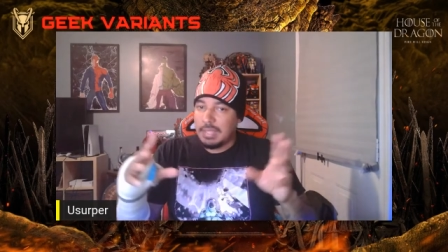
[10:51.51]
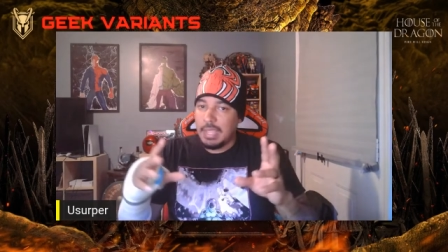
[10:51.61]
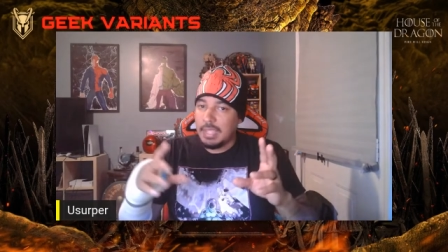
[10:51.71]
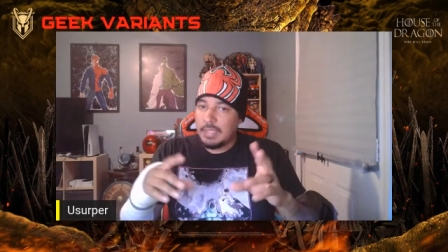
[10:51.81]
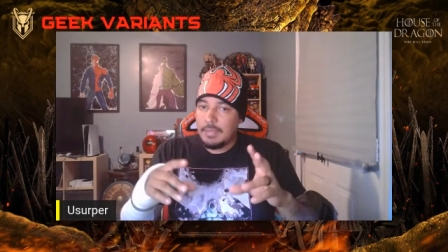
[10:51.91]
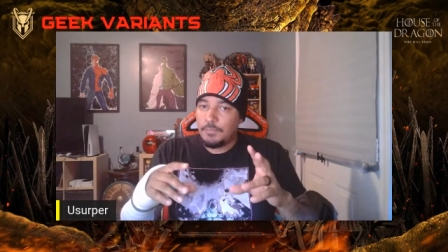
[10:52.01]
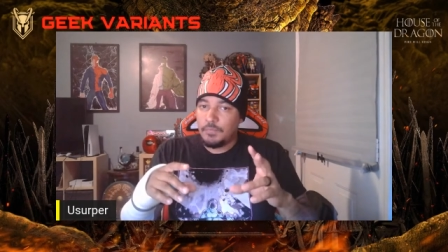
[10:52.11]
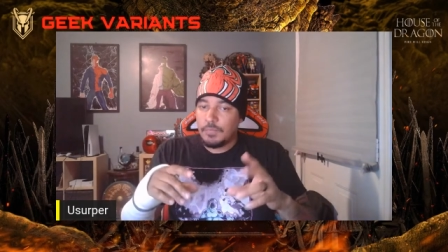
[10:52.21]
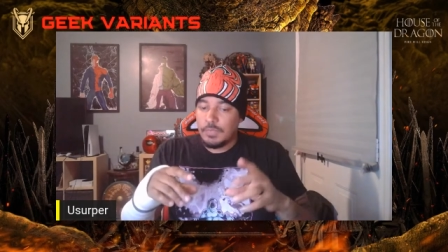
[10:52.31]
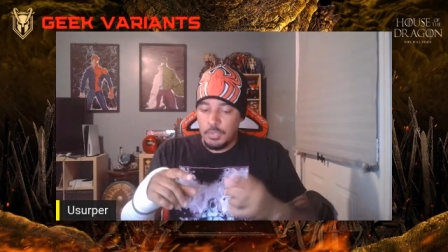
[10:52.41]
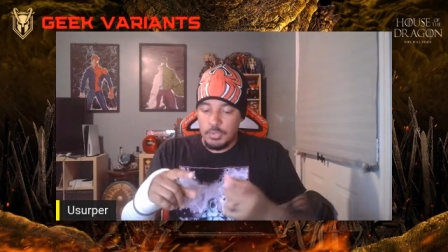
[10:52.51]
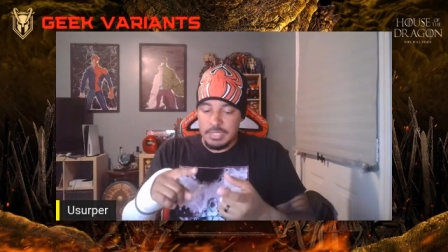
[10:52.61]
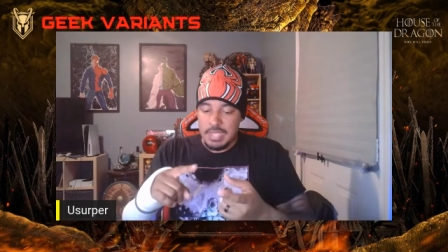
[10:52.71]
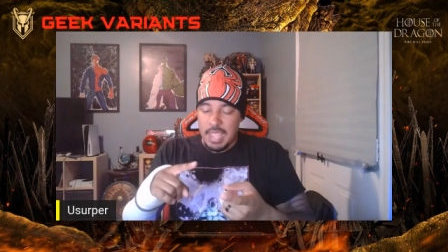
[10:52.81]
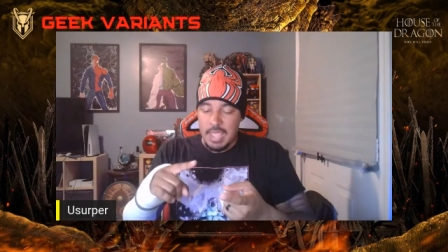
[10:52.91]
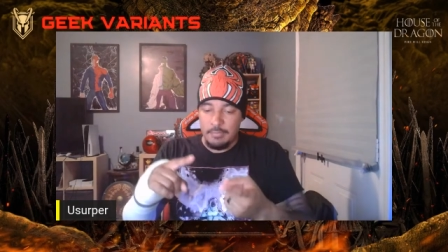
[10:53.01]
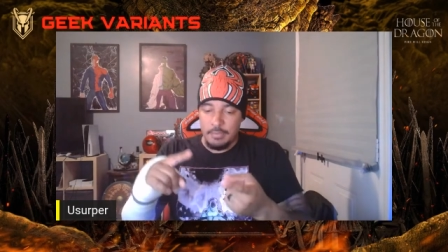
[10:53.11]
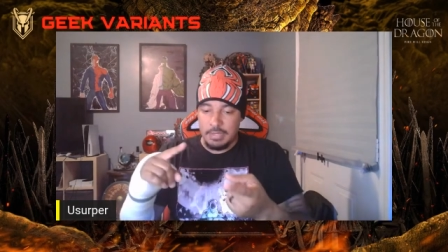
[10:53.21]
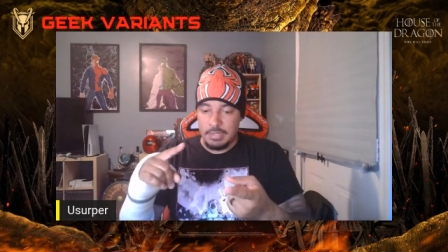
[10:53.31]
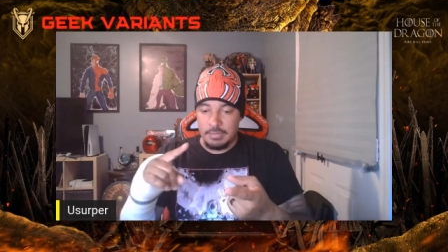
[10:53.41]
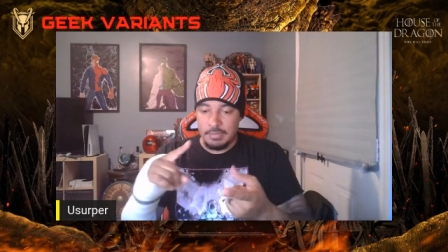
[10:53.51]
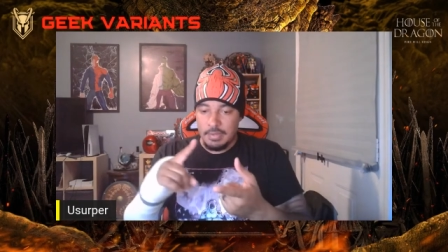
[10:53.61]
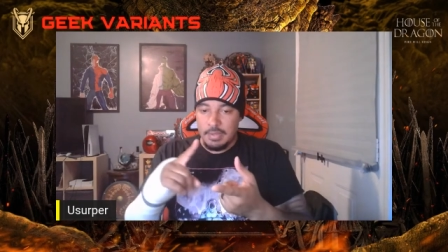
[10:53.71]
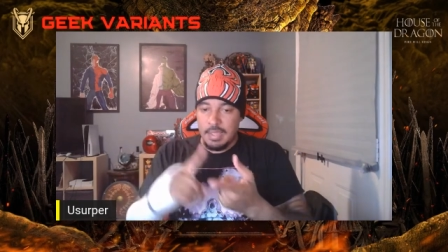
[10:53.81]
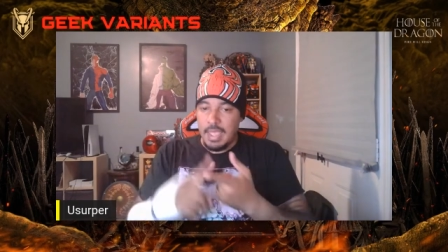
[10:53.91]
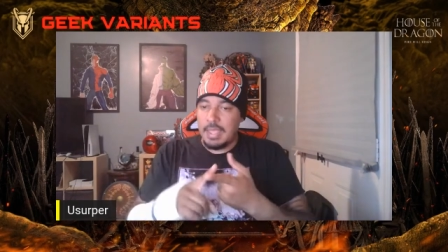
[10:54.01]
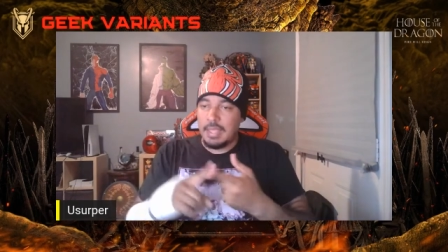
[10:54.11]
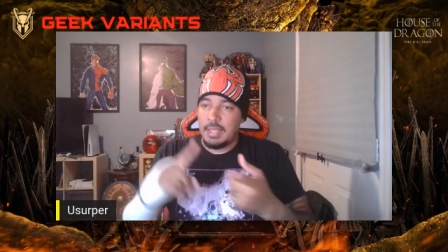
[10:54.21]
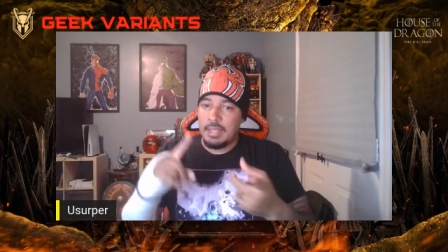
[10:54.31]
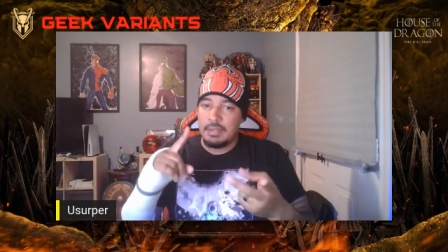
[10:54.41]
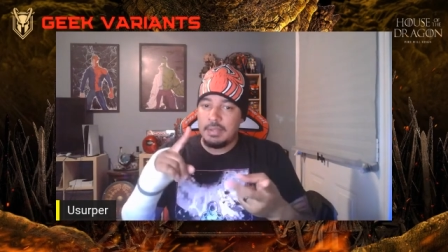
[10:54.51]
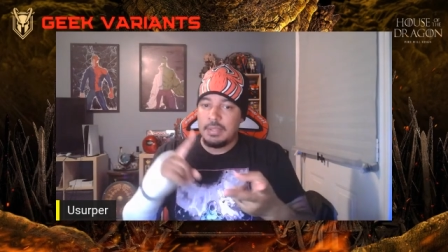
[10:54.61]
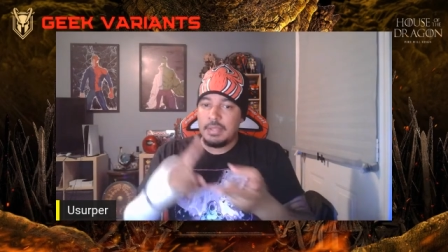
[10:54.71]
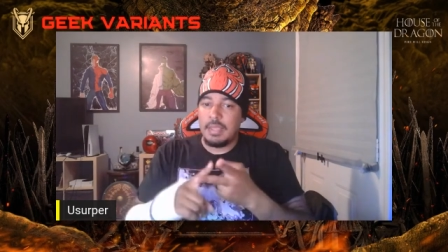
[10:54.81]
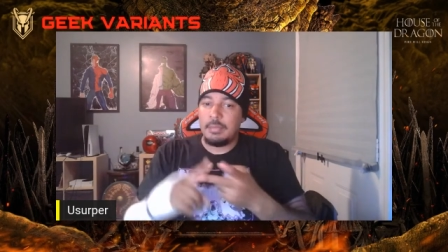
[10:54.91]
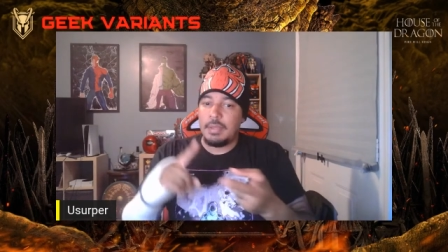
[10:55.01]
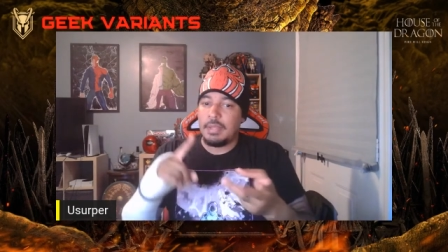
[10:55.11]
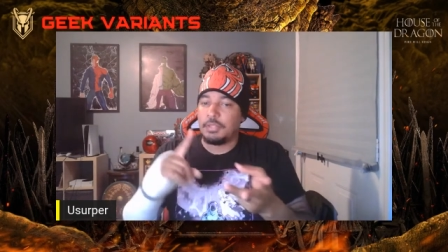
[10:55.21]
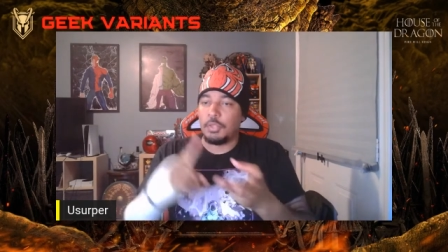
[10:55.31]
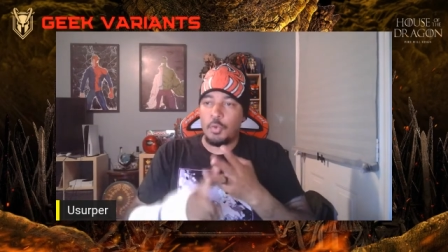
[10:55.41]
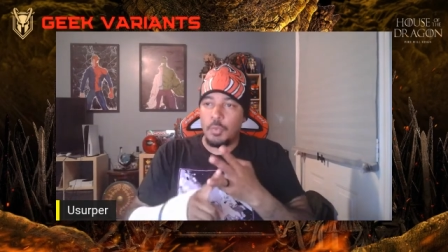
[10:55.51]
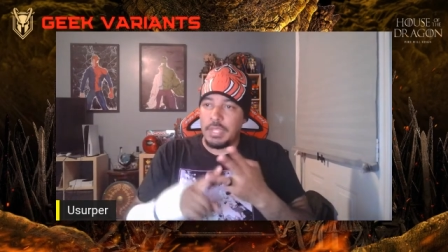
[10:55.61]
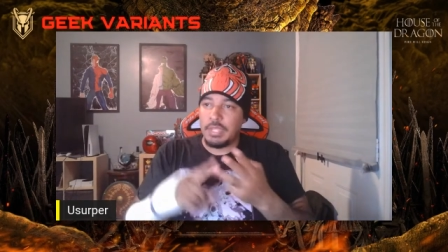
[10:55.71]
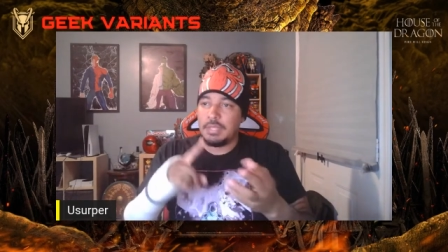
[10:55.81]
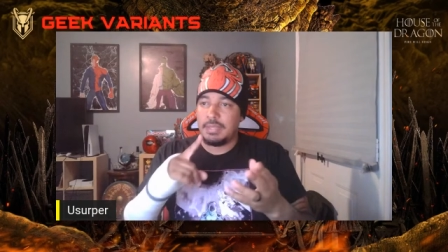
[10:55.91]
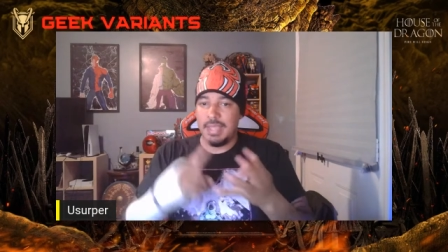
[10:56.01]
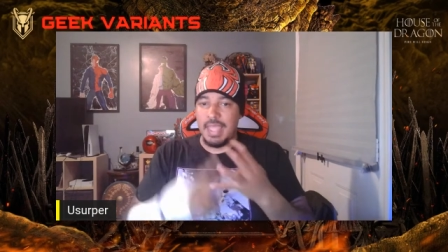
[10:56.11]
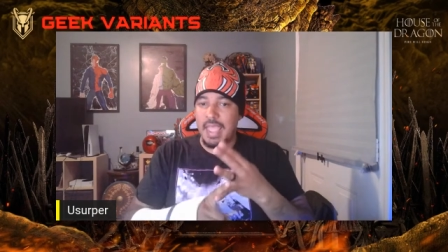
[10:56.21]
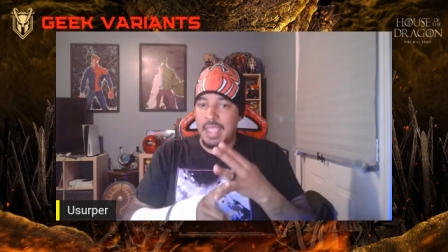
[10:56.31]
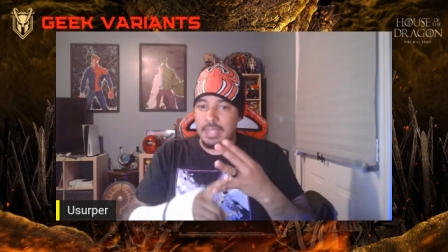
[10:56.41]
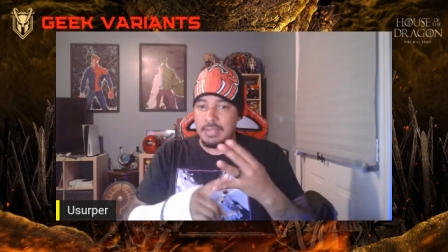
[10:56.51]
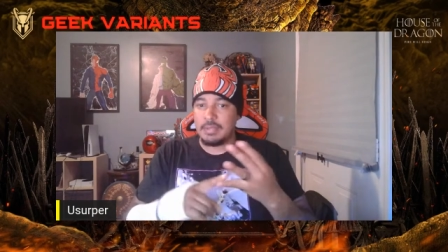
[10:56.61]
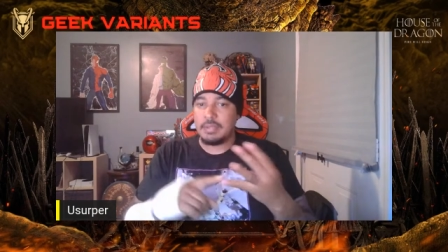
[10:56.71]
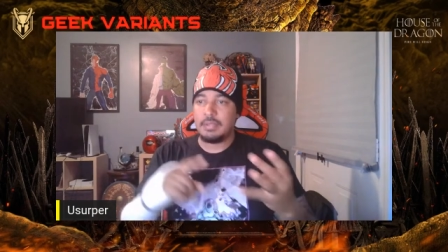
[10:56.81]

Like you just had freaking Aegon Aemond, the Queen, the Hand,